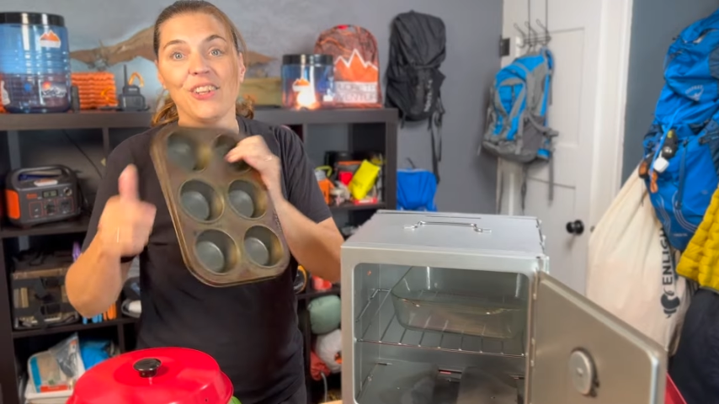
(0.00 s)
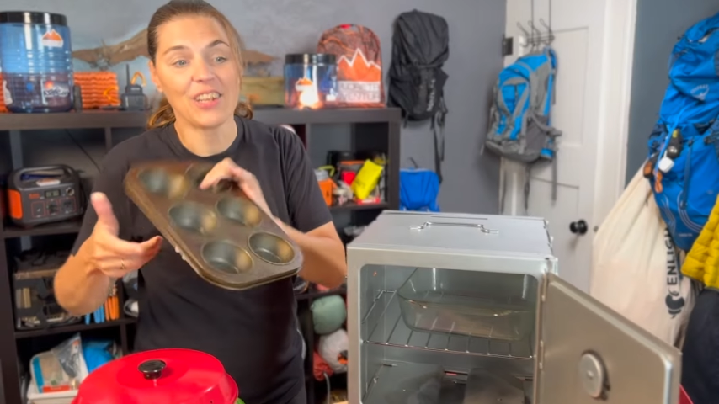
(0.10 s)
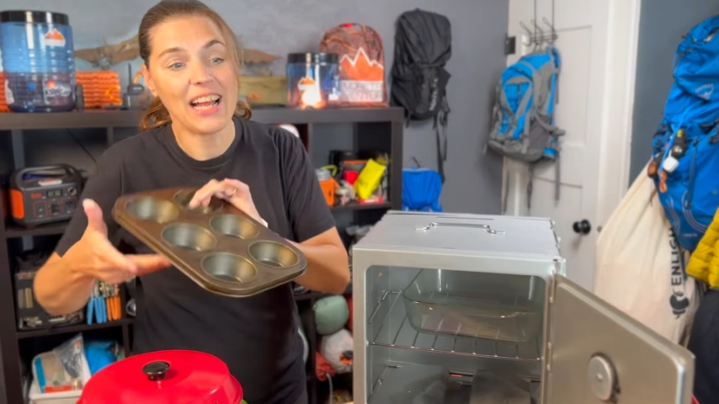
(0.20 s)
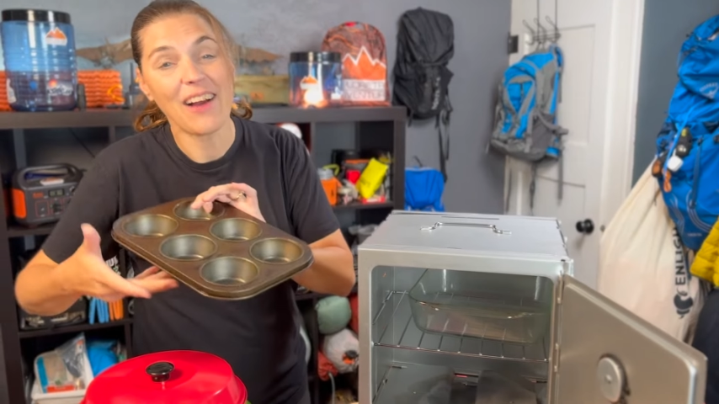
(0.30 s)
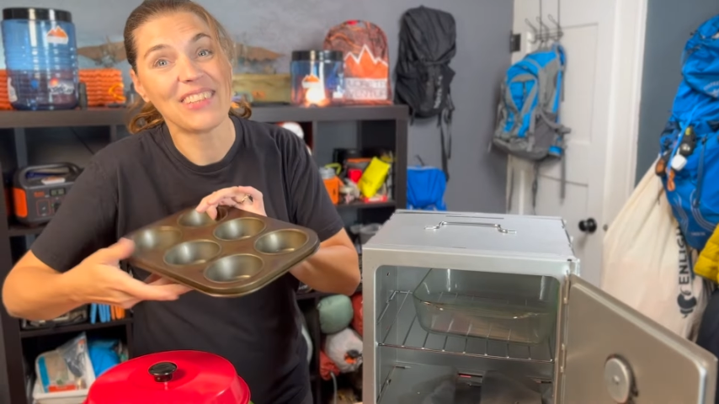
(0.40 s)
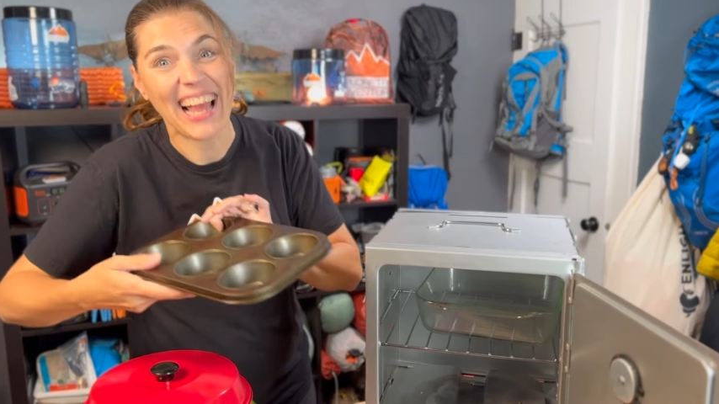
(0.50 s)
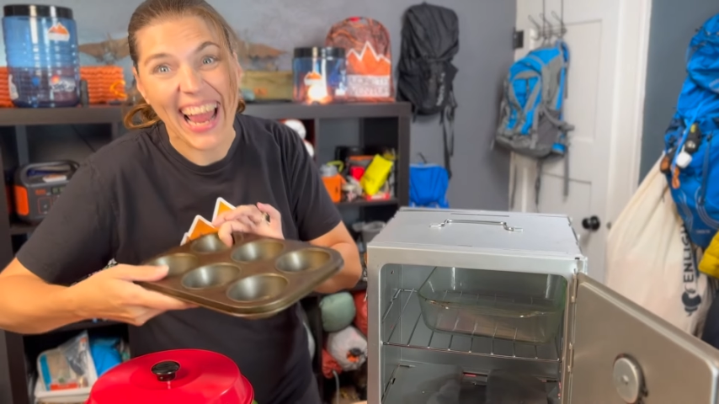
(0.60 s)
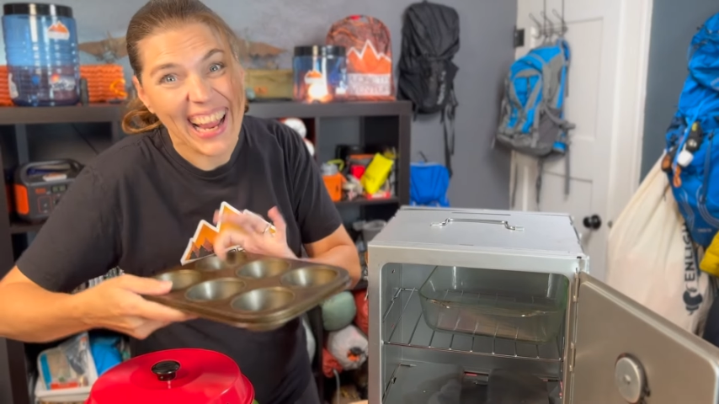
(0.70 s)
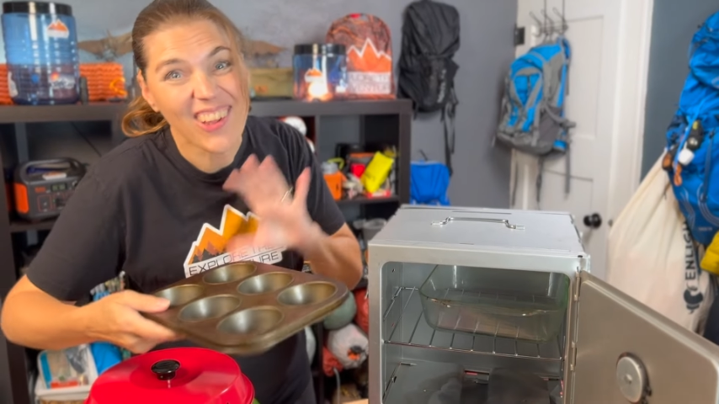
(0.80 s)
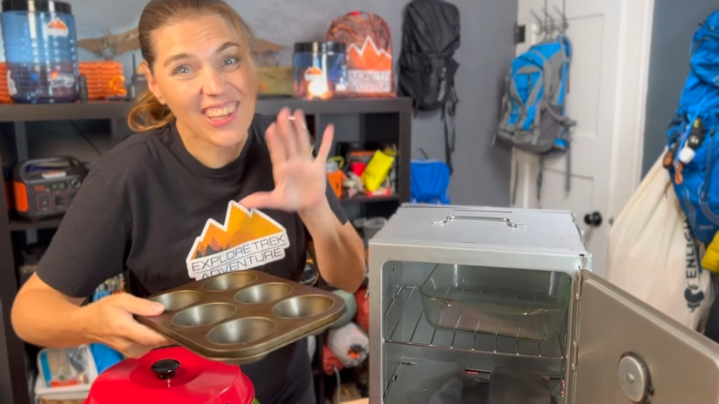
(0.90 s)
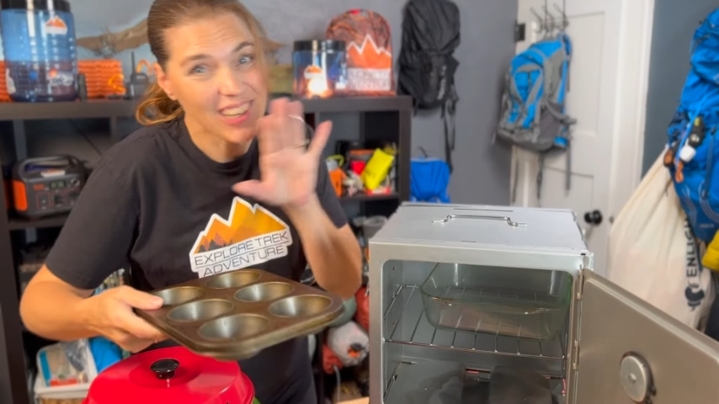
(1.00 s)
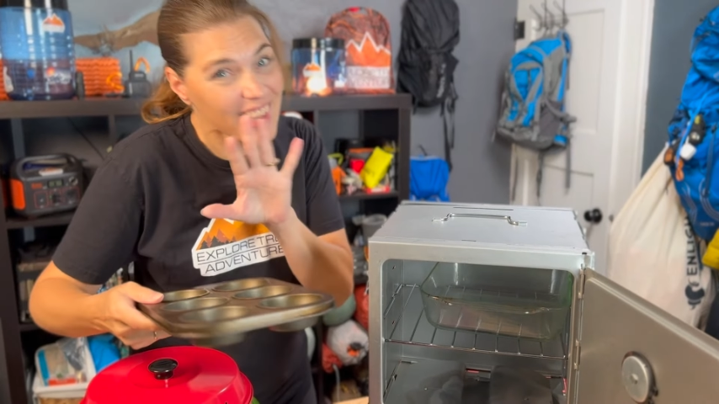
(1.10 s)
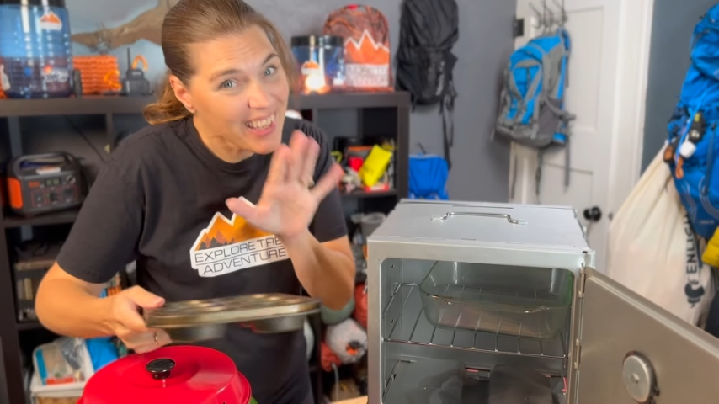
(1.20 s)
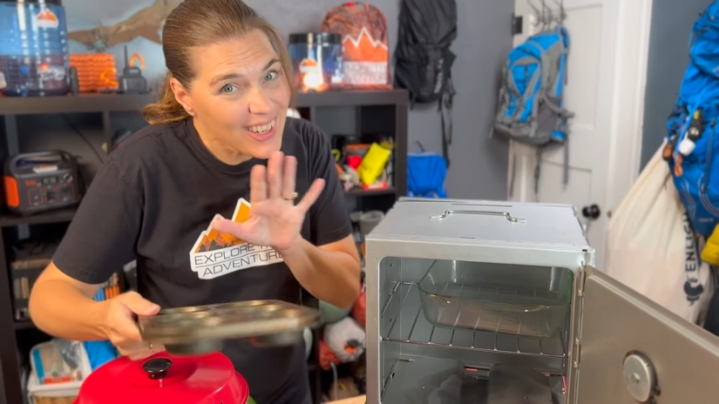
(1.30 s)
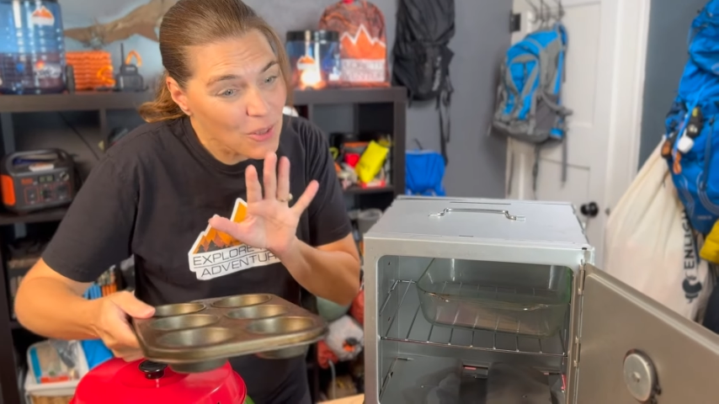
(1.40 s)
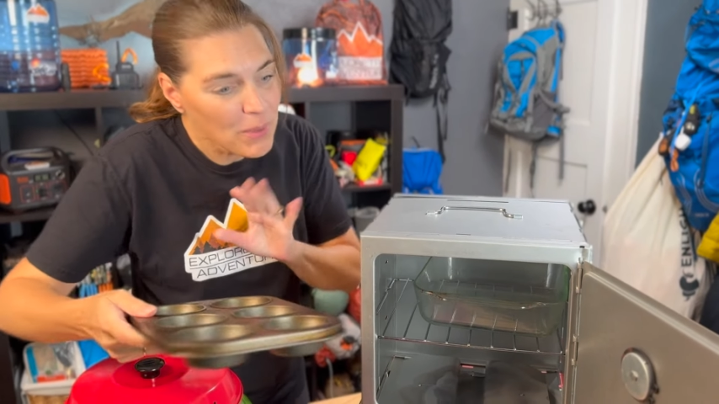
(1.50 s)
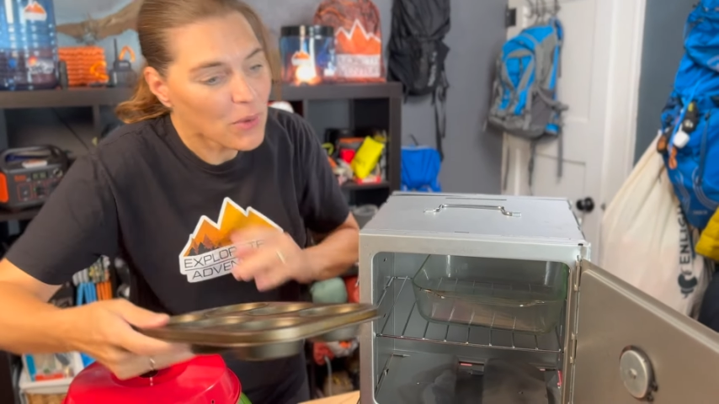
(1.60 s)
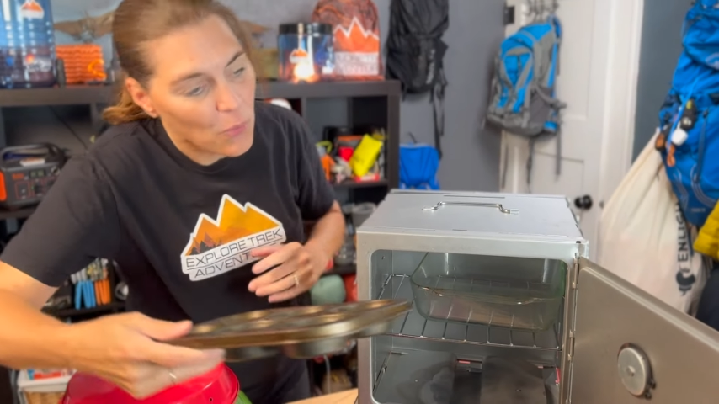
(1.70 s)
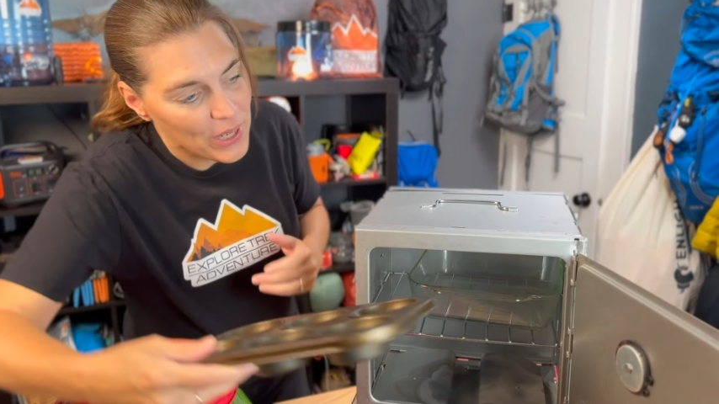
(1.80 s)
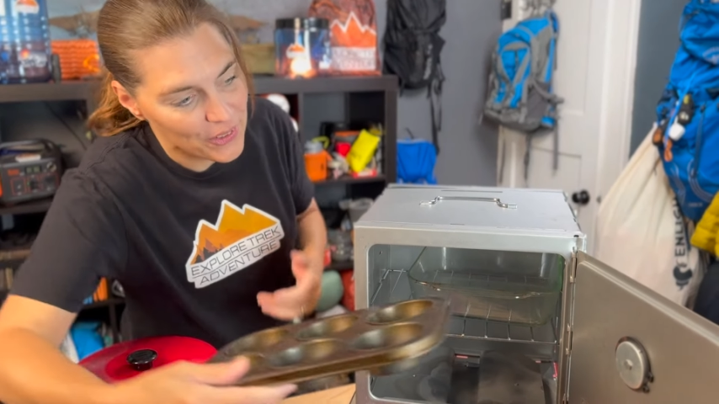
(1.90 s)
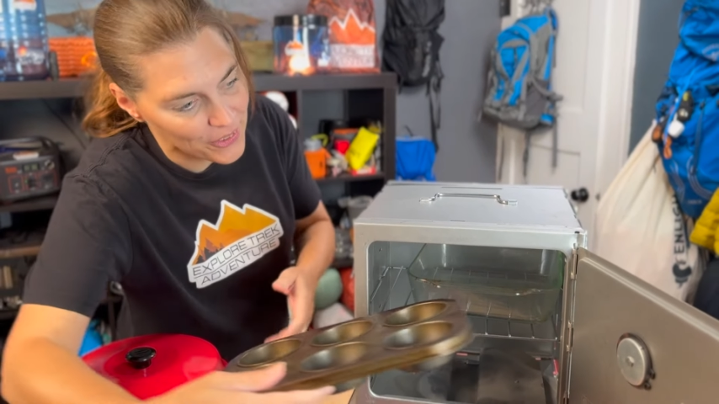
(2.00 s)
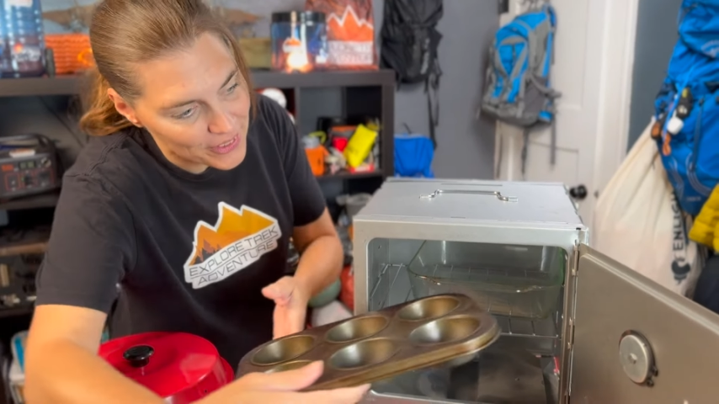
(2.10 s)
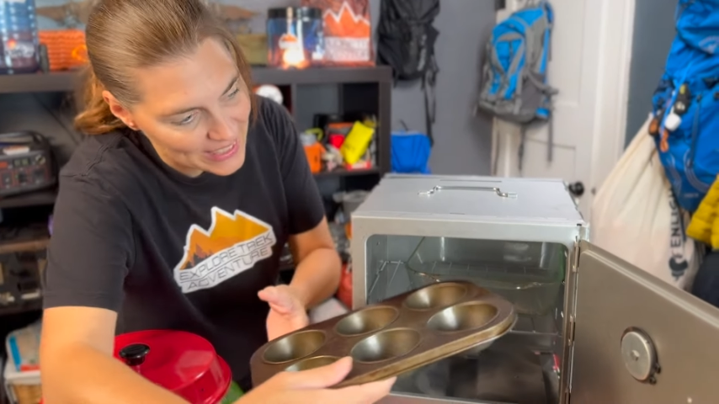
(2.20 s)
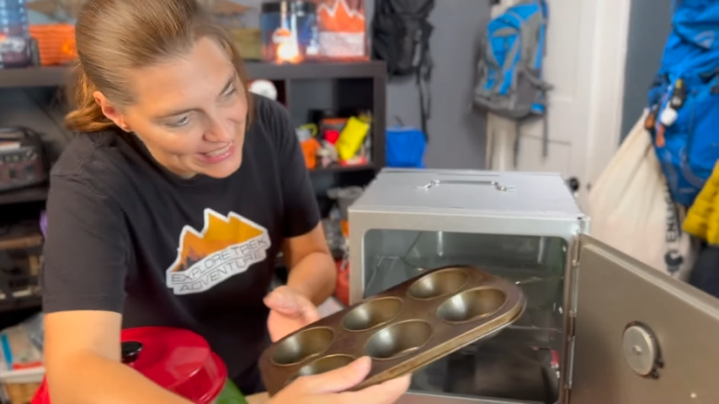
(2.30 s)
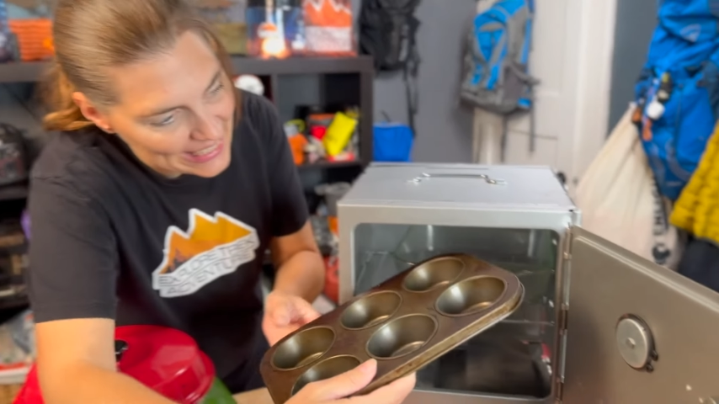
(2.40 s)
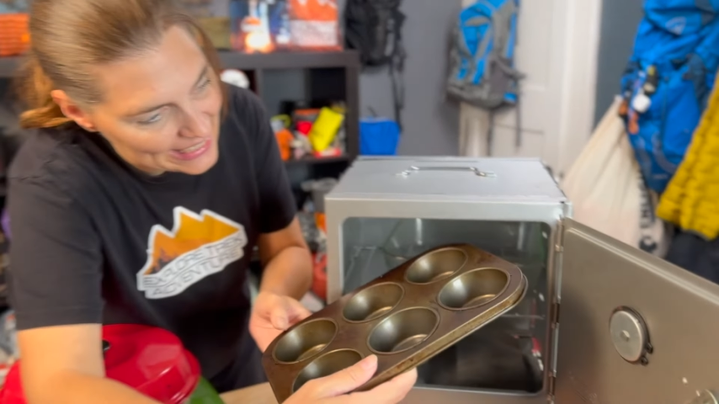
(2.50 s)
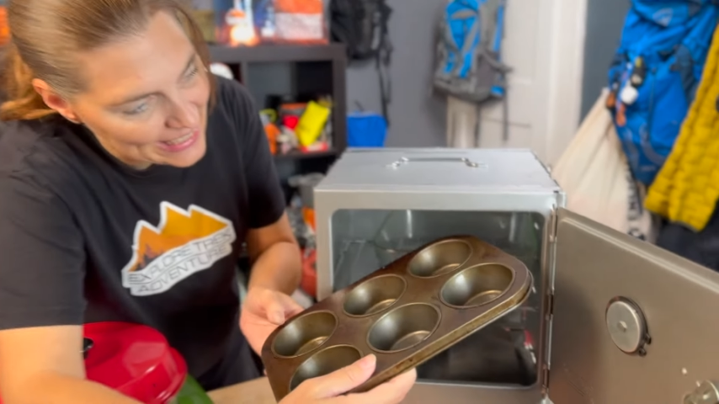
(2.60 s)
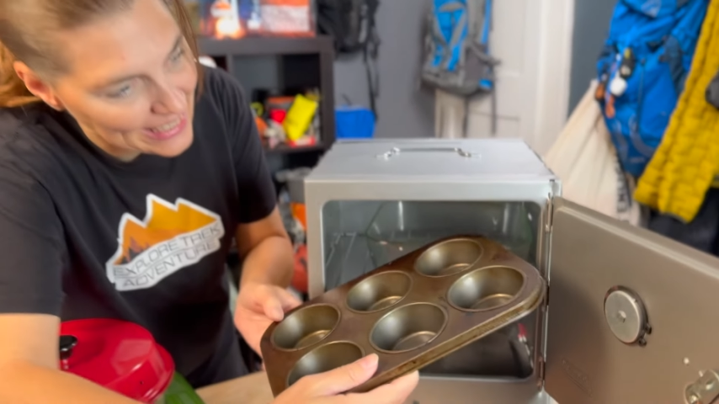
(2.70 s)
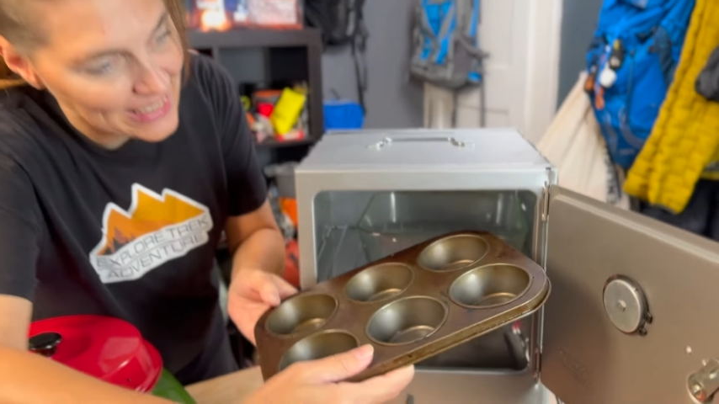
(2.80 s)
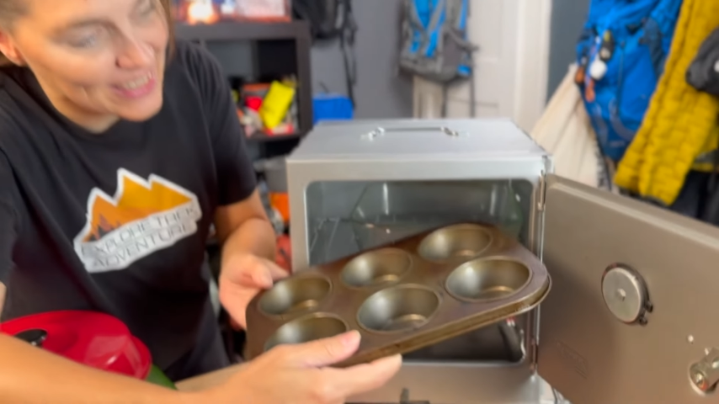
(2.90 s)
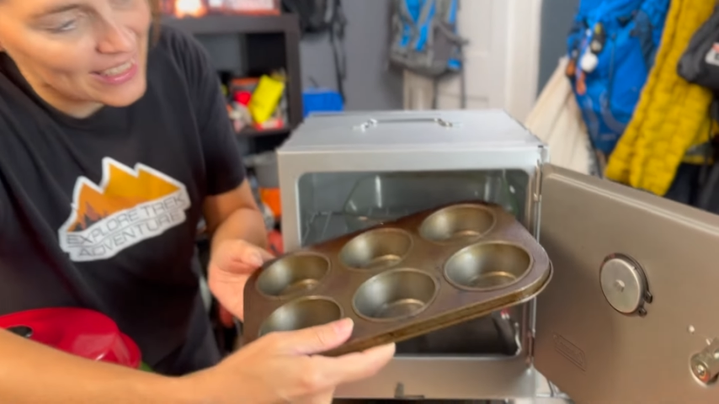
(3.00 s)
going to have to angle it a little bit weird to get it in.